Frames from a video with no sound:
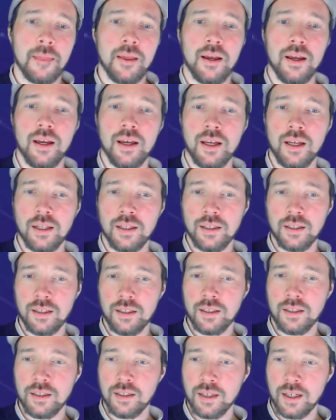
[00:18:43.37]
And
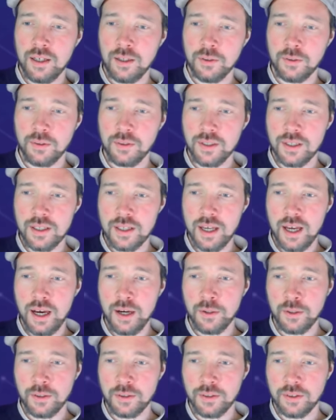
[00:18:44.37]
now this
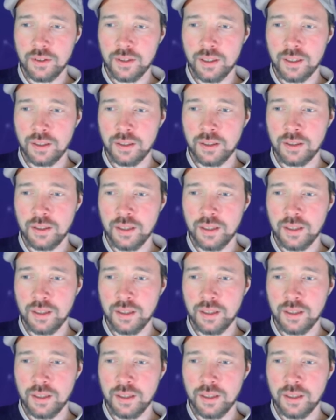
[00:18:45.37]
outer thing